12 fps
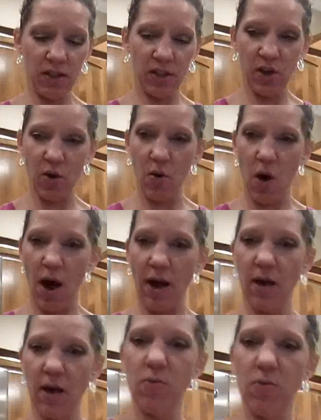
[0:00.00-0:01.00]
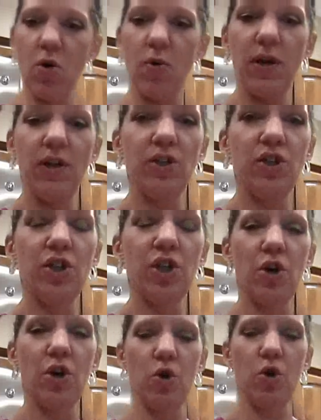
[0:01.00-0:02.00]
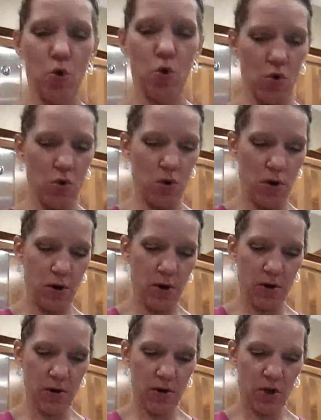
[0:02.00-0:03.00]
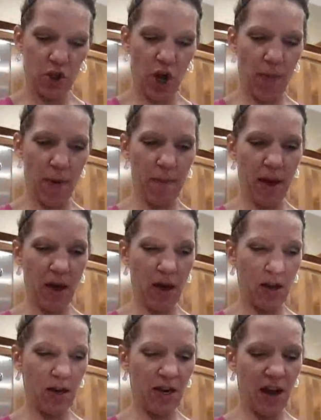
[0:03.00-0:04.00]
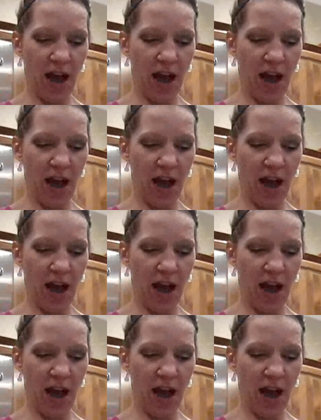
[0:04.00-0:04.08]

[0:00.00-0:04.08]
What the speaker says: so I am going to chop up my onion.